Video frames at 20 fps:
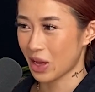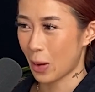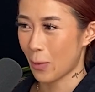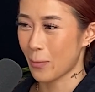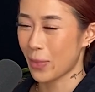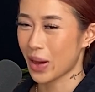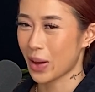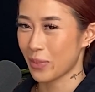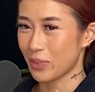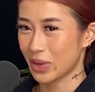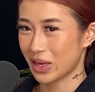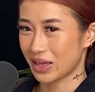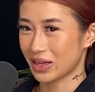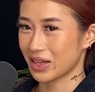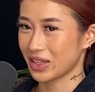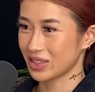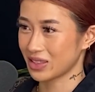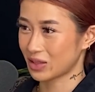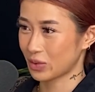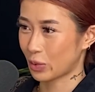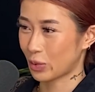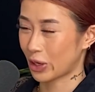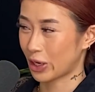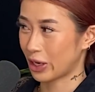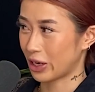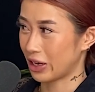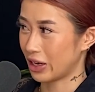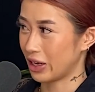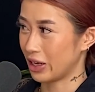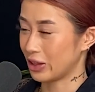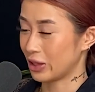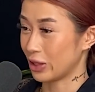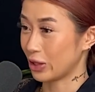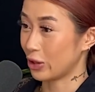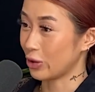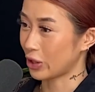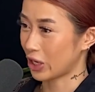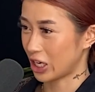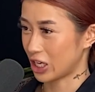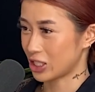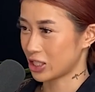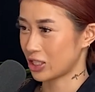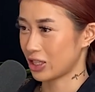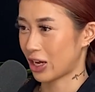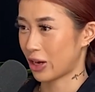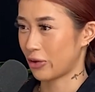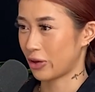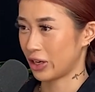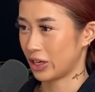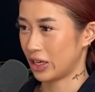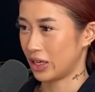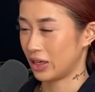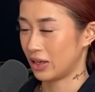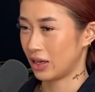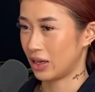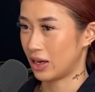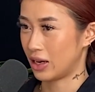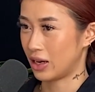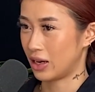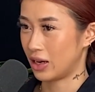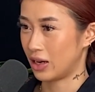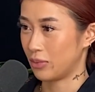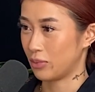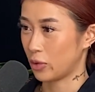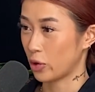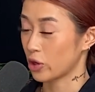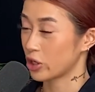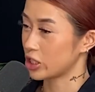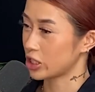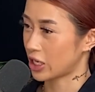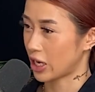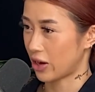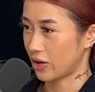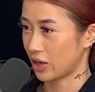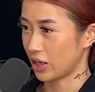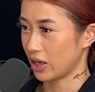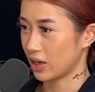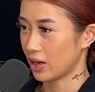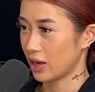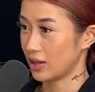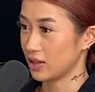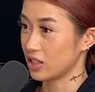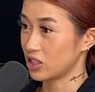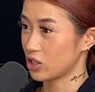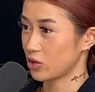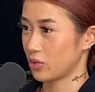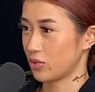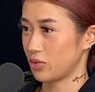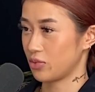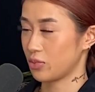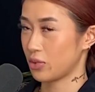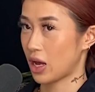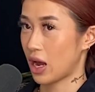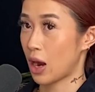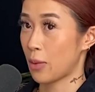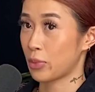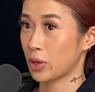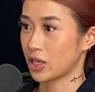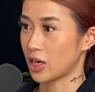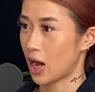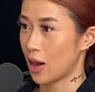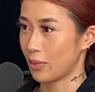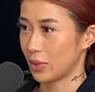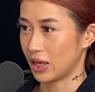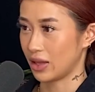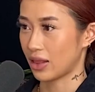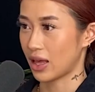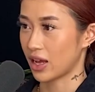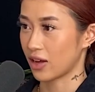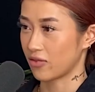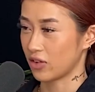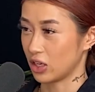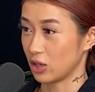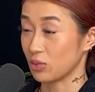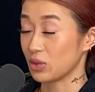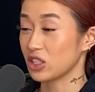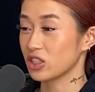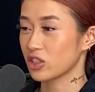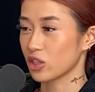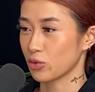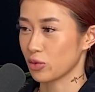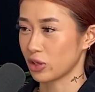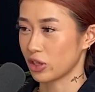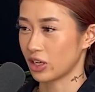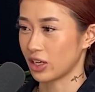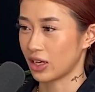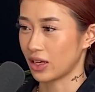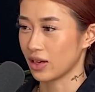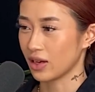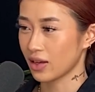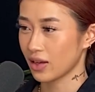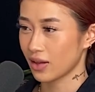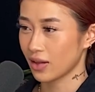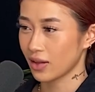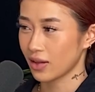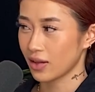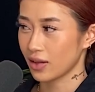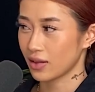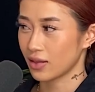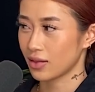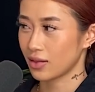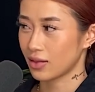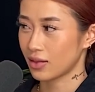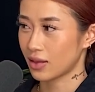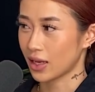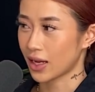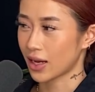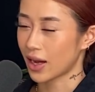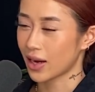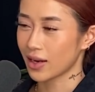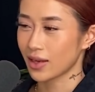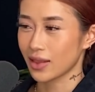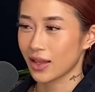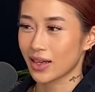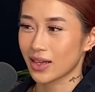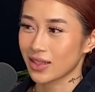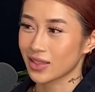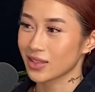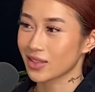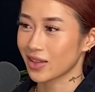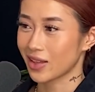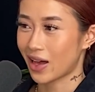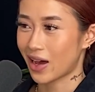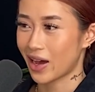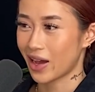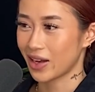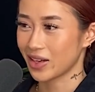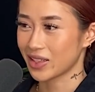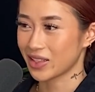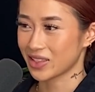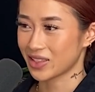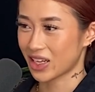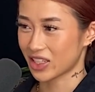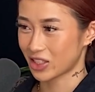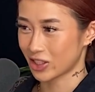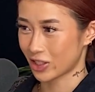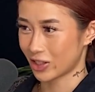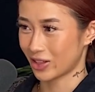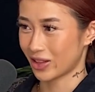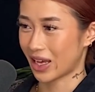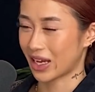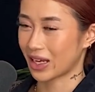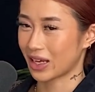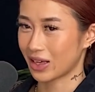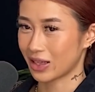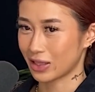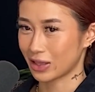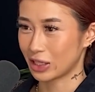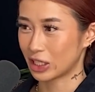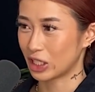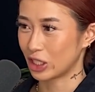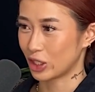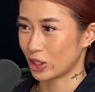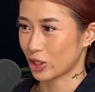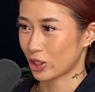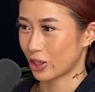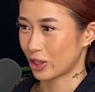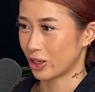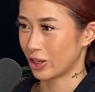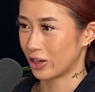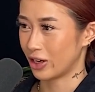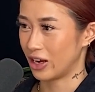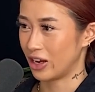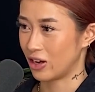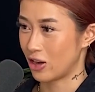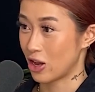But because we're in the location that we're in, Orange County, and it's a predominant like Vietnamese community, they kind of let it slide because that's their like leisure and